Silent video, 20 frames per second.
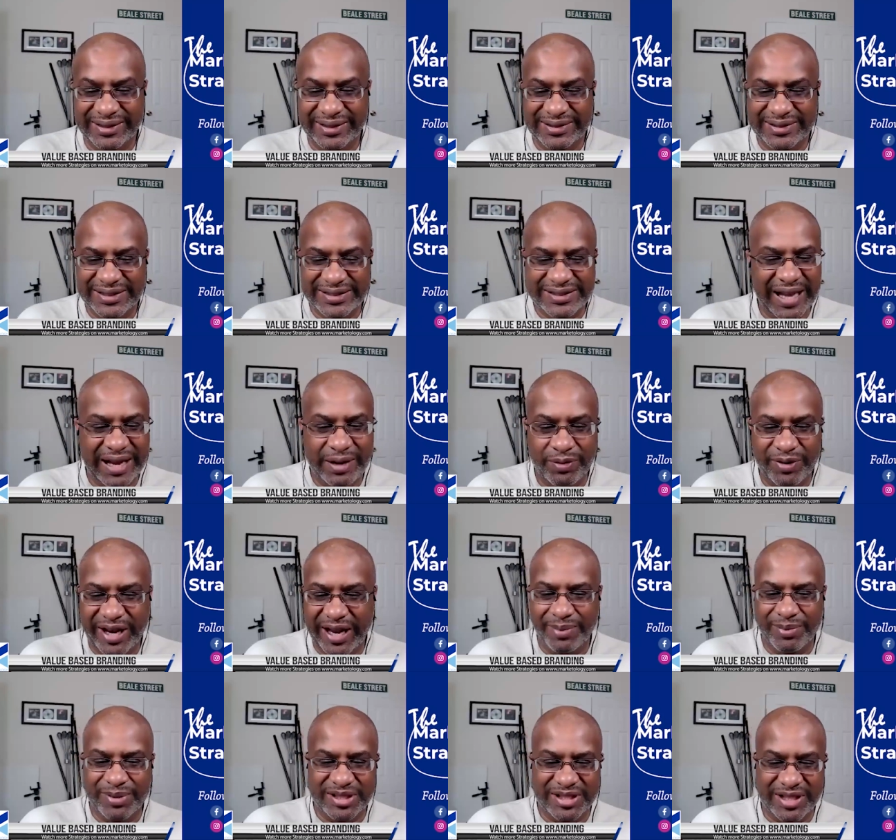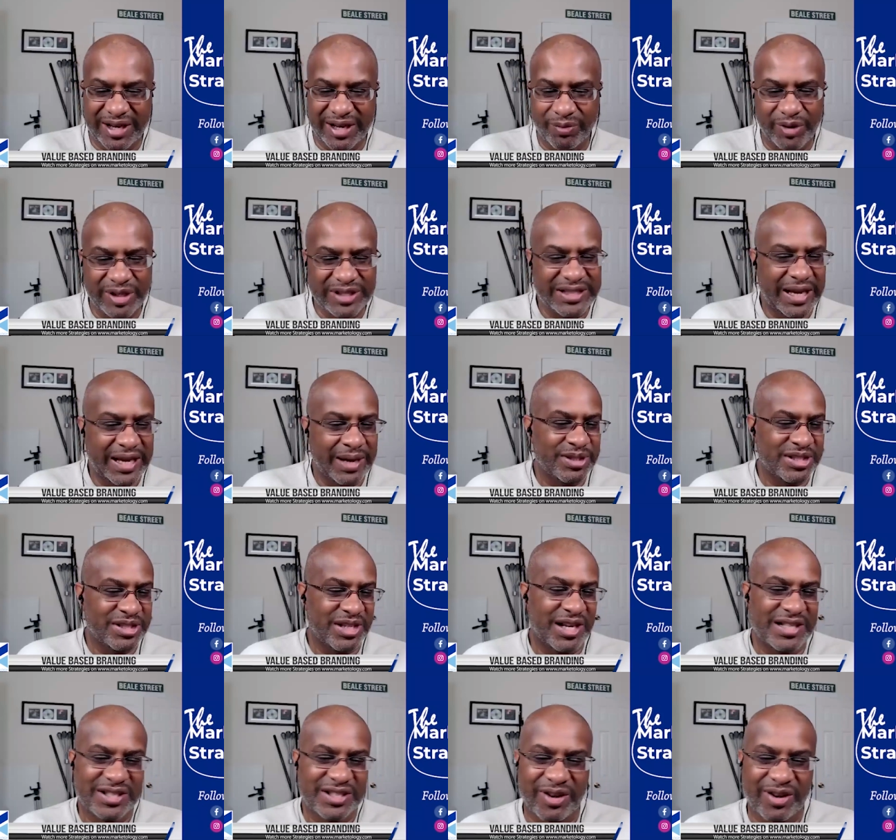Just like with Amazon. Once
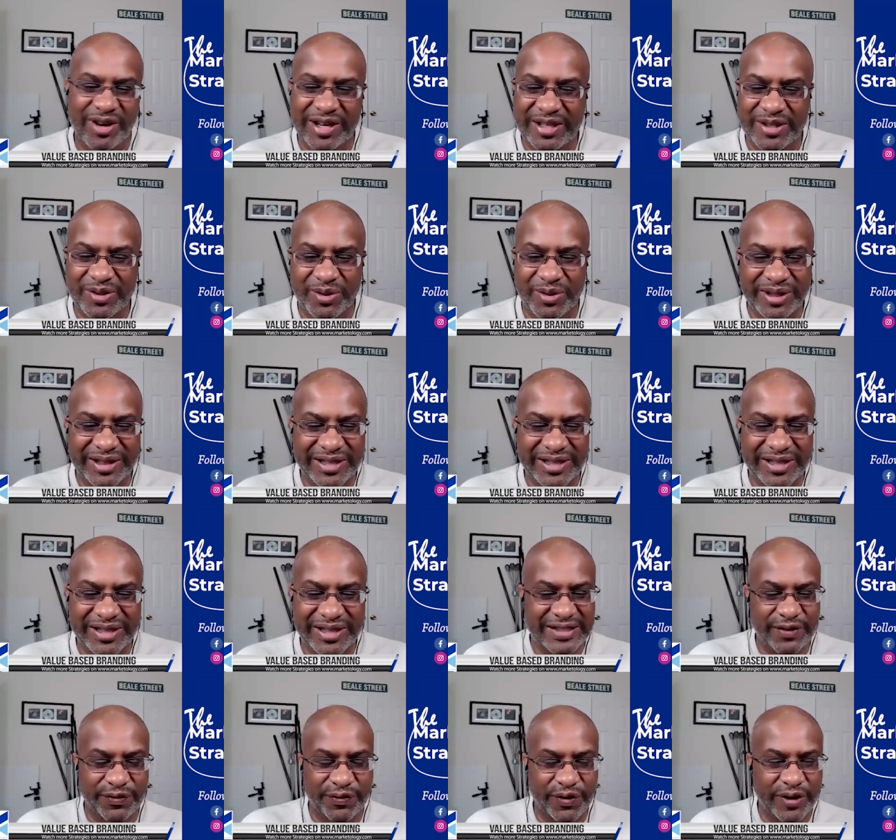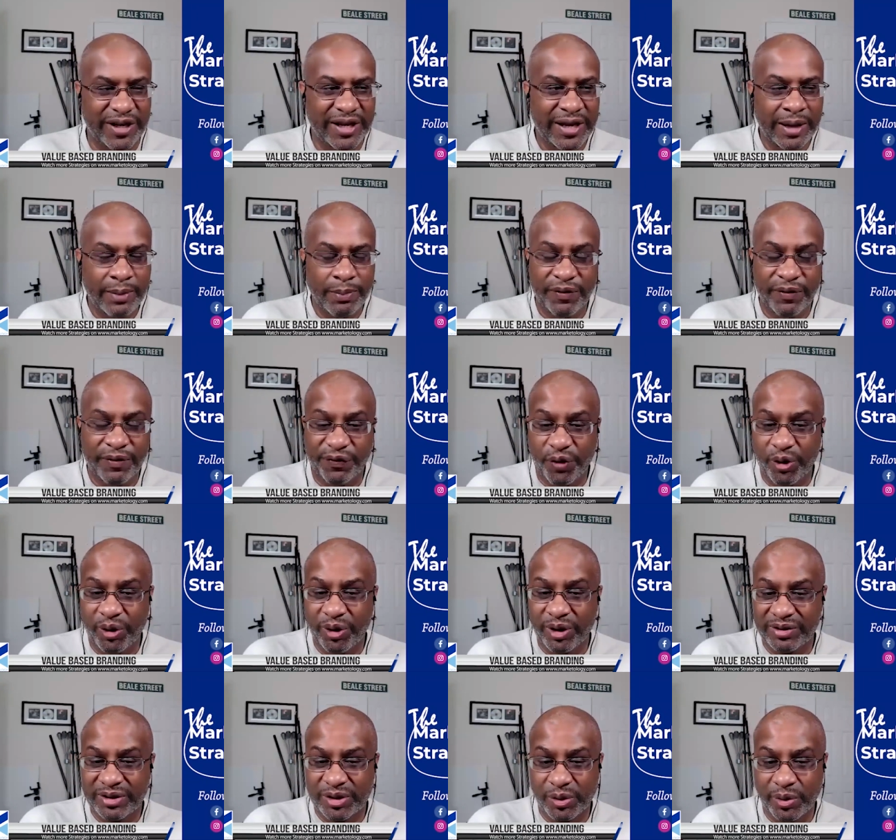Amazon started doing things different,
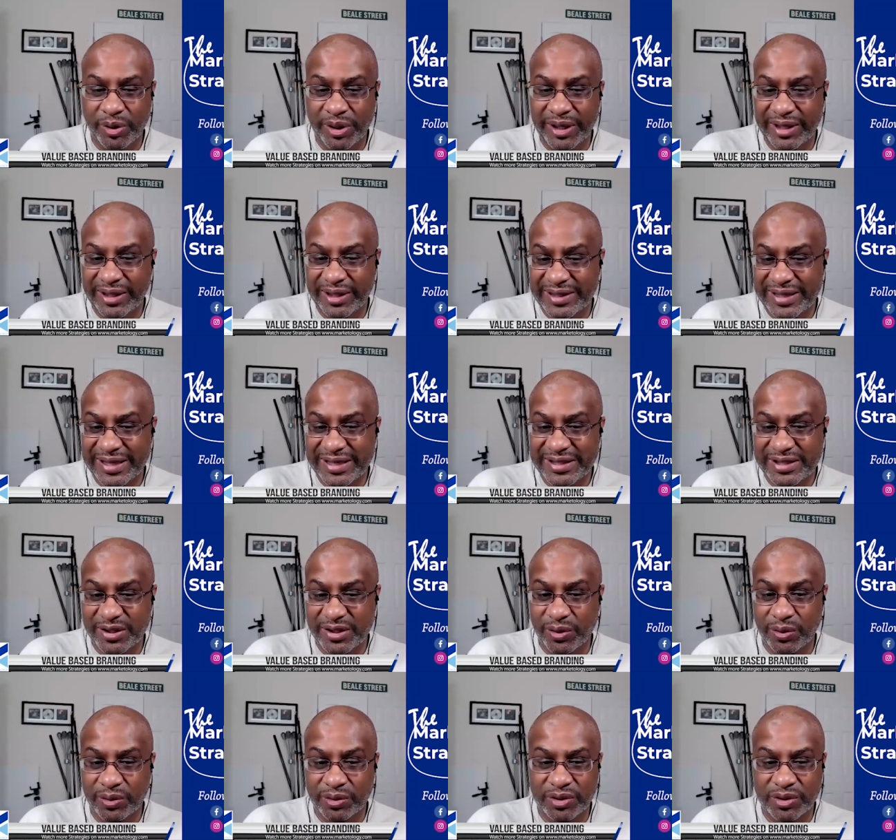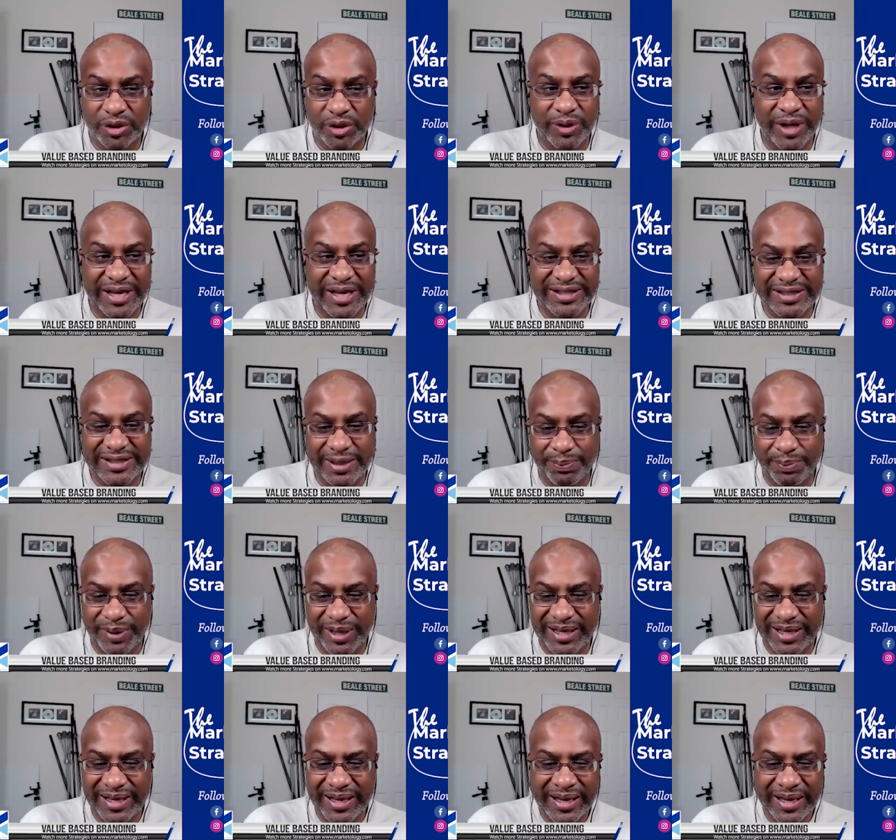before doing digital 2-day
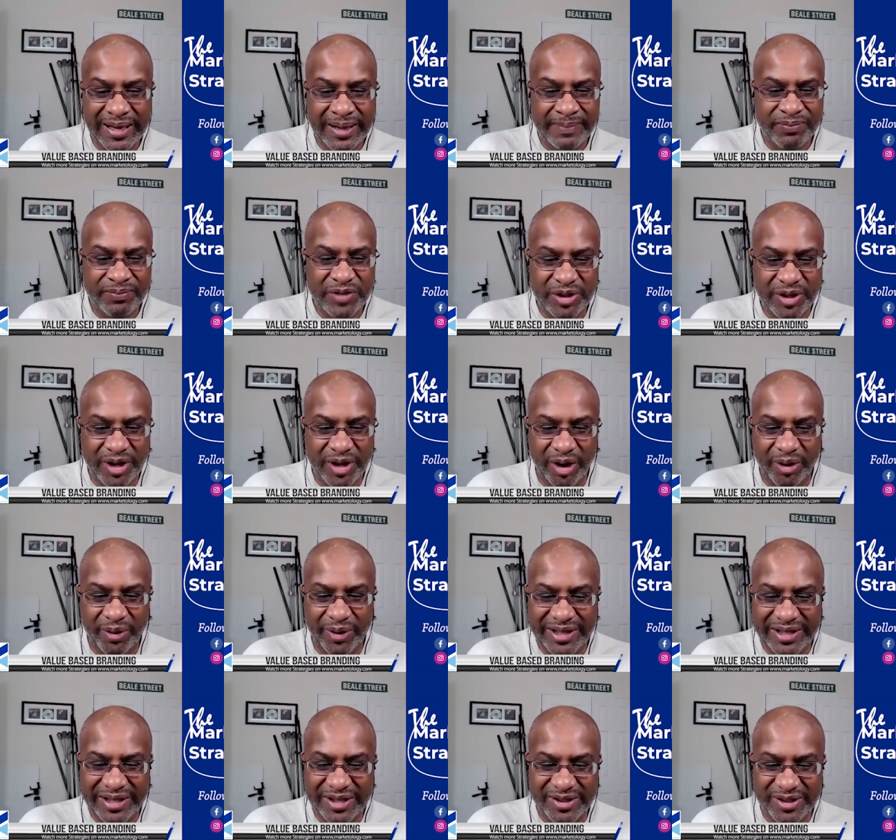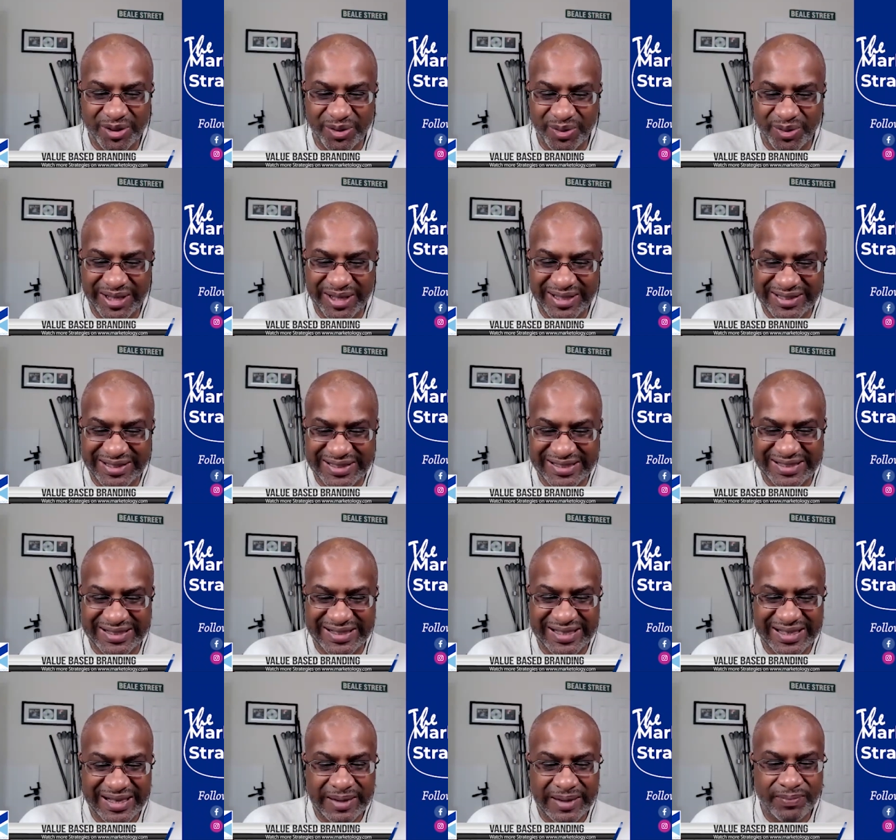shipping, and you're doing
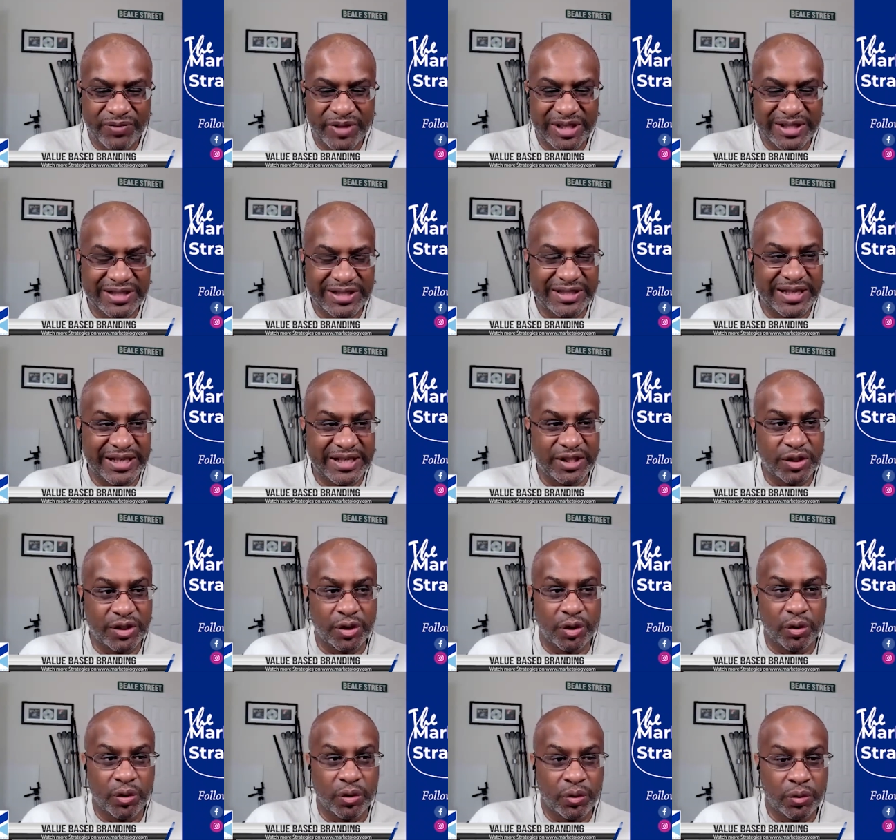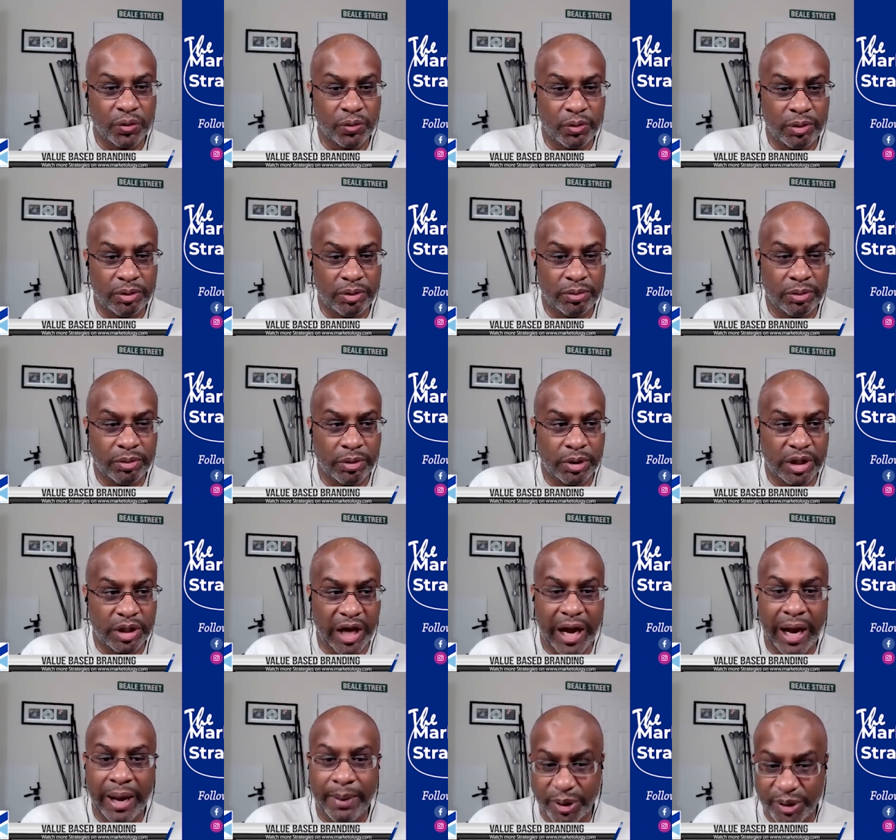just this digital
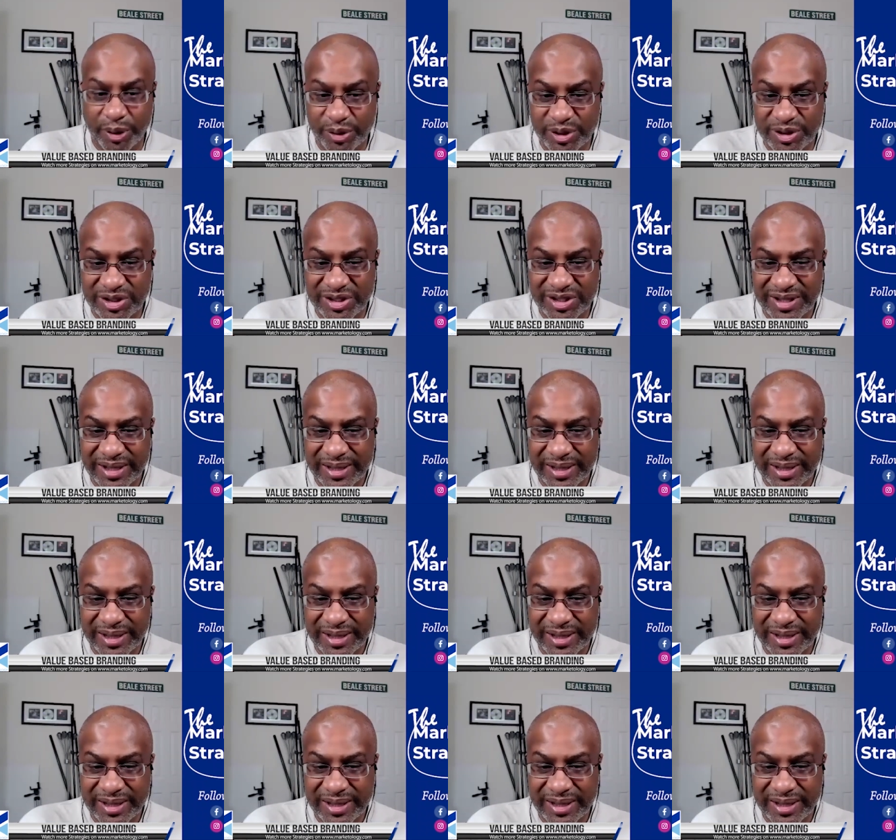commerce,